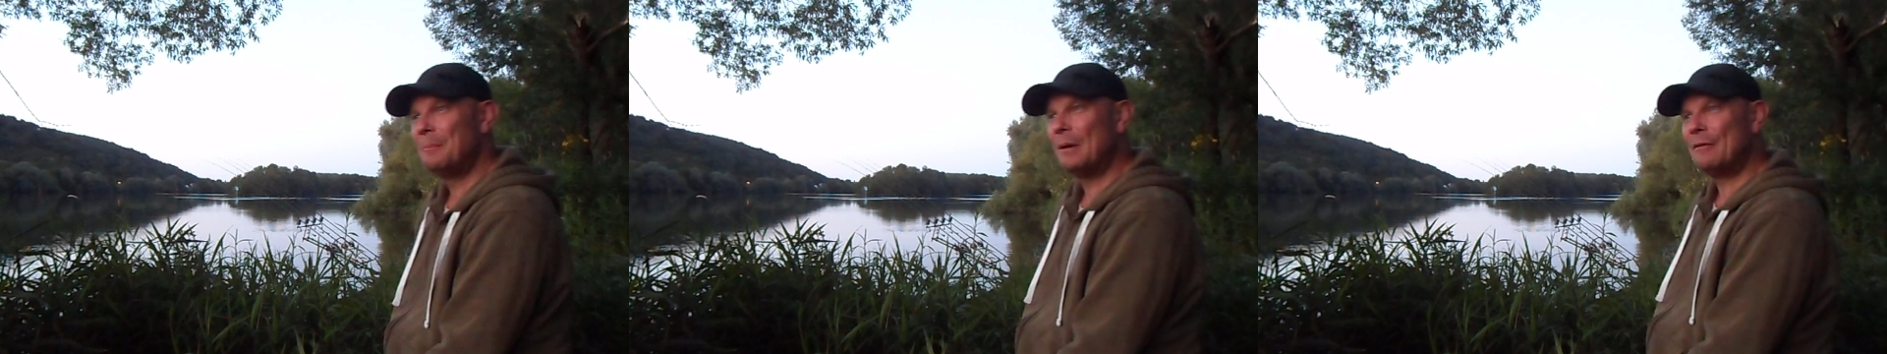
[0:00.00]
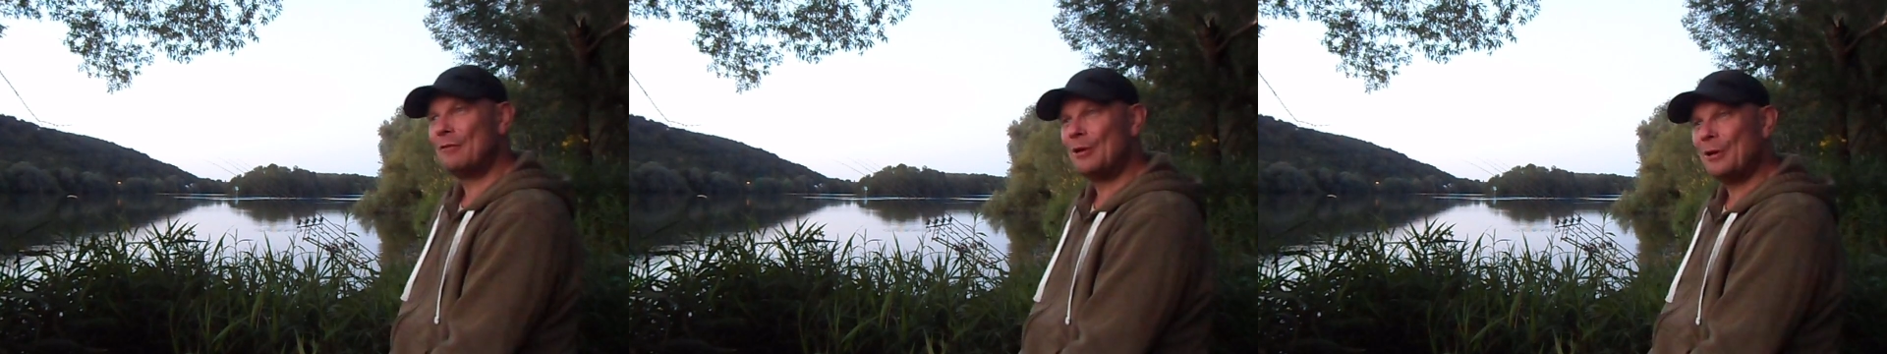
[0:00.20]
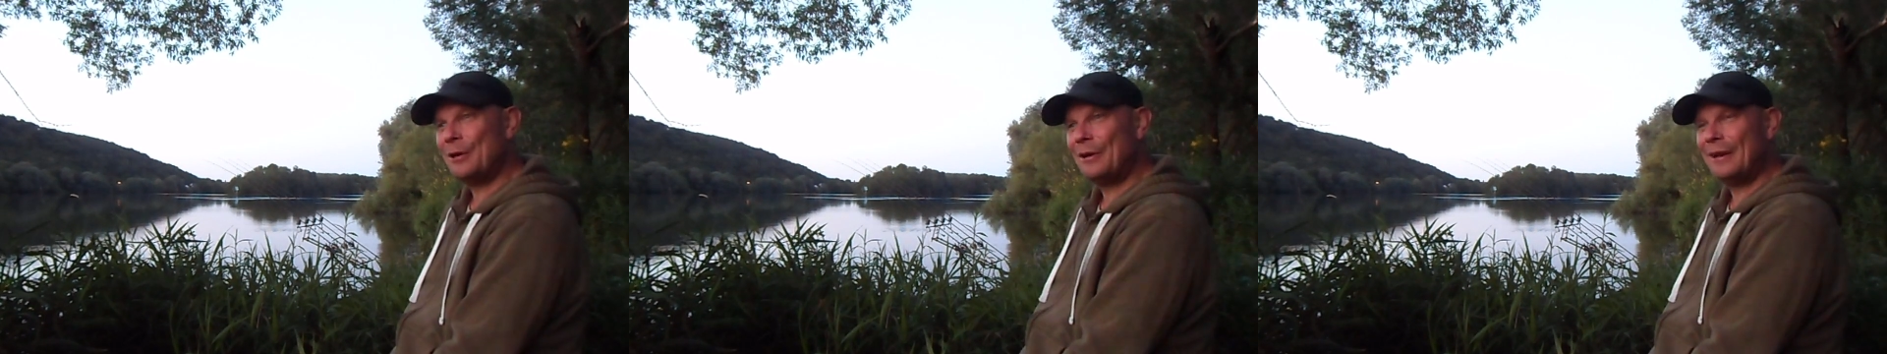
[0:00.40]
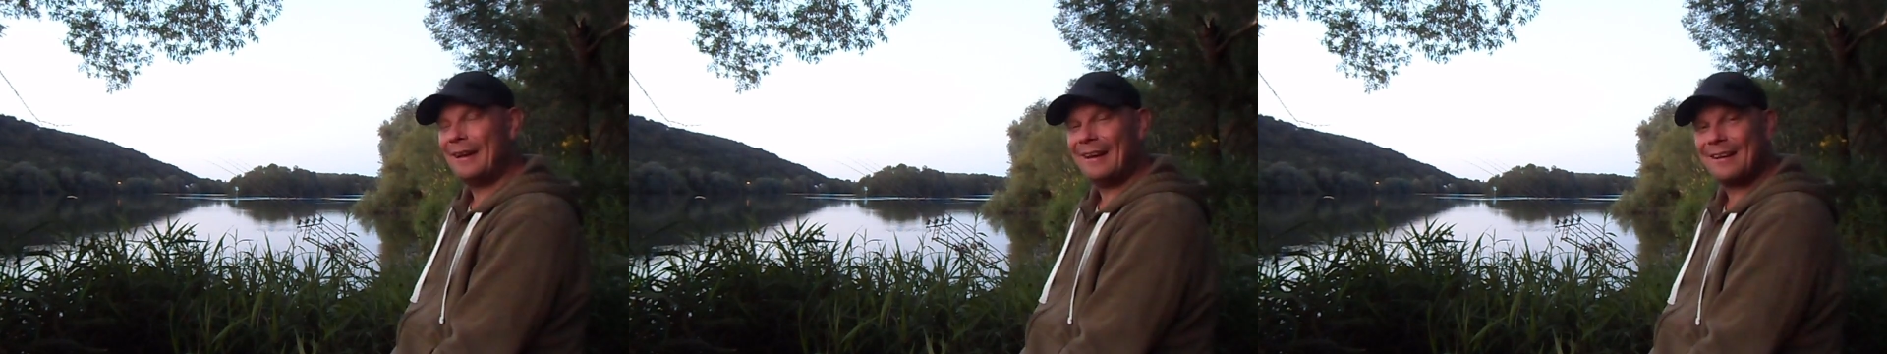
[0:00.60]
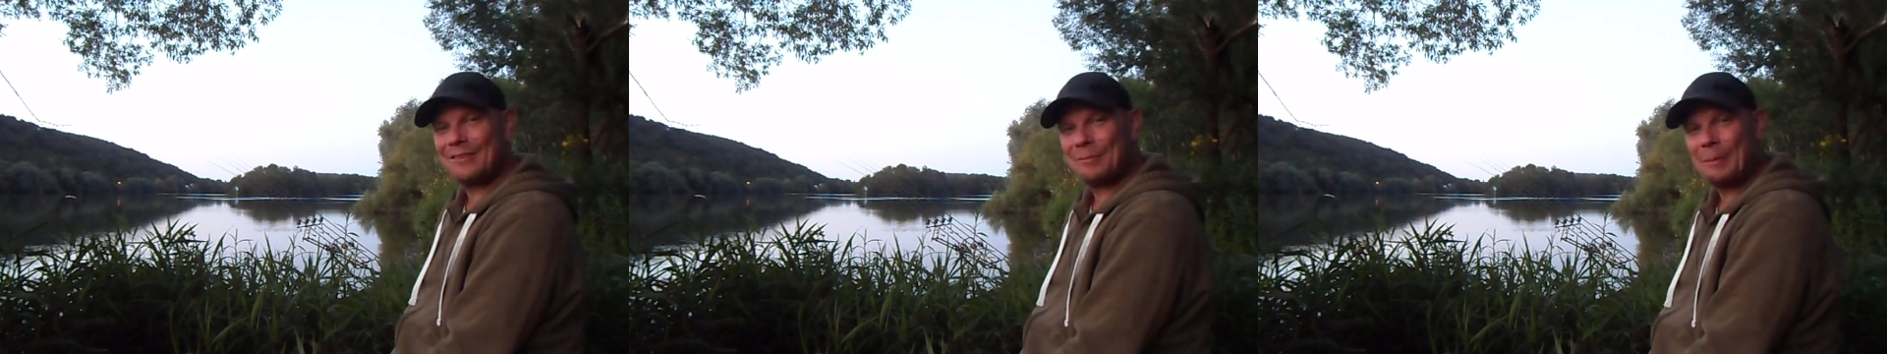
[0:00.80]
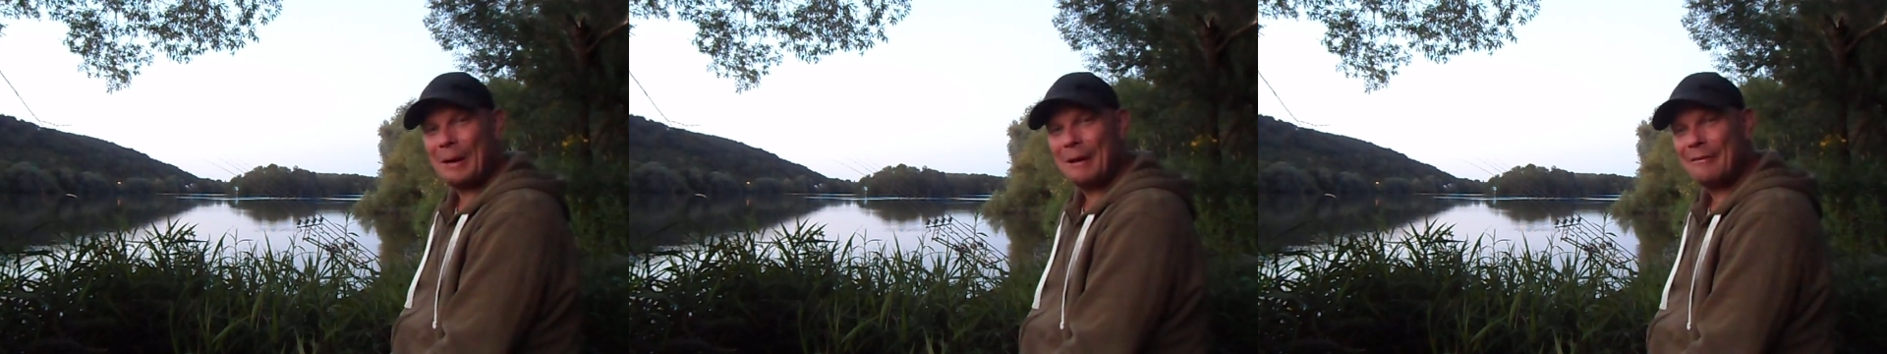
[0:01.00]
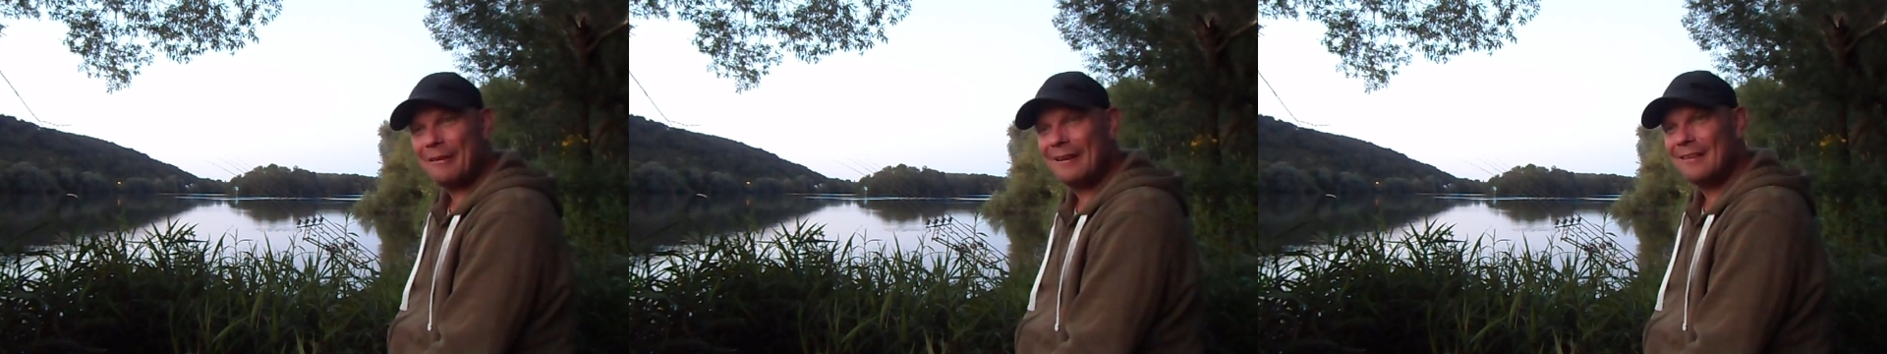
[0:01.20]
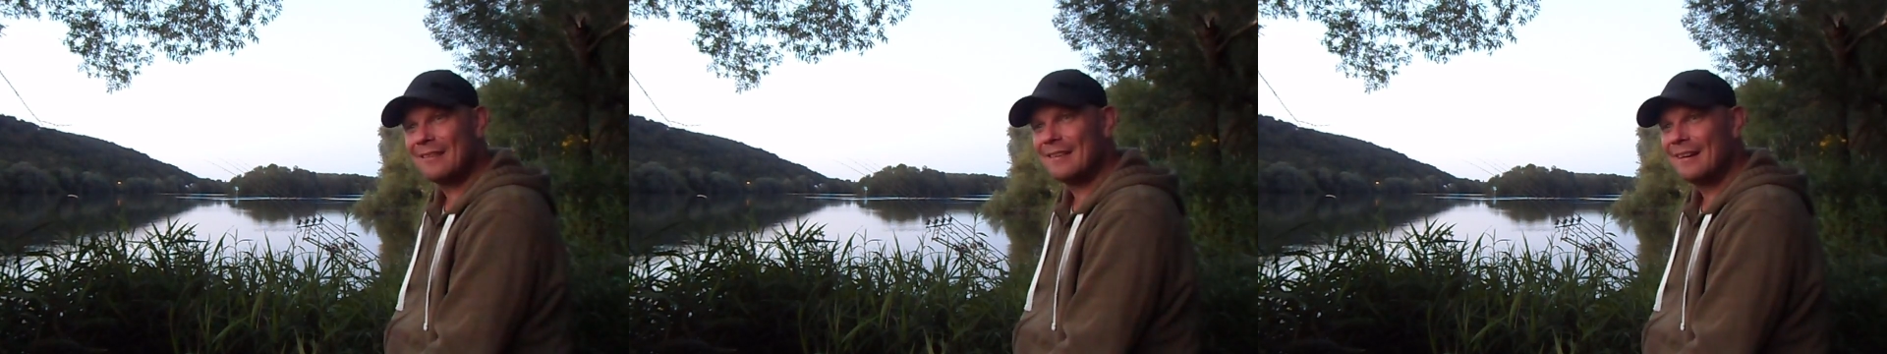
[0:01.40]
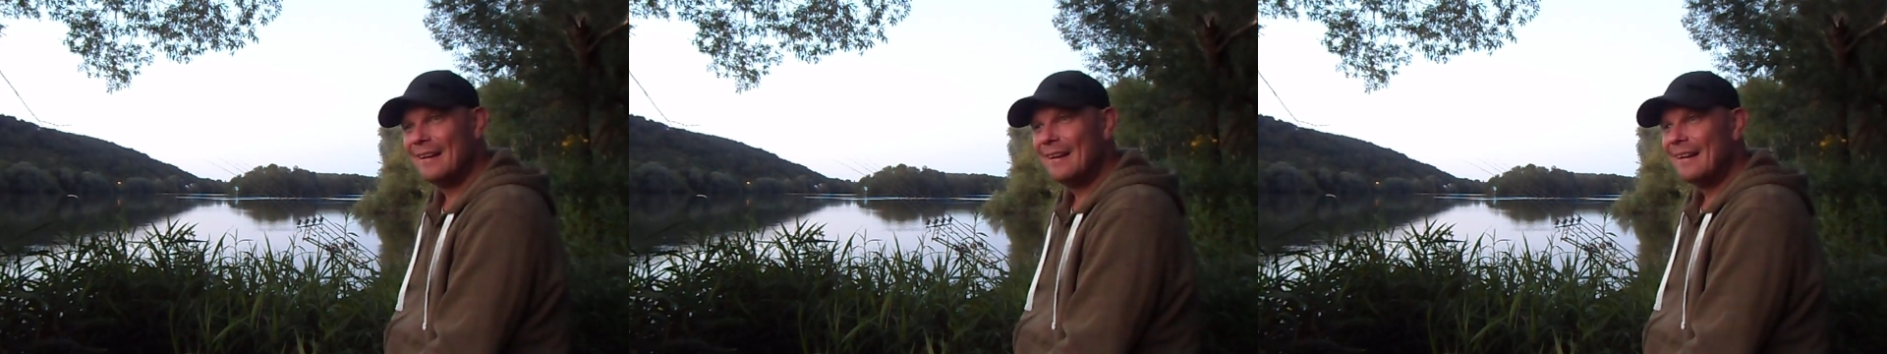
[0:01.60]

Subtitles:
Bit of a learning experience.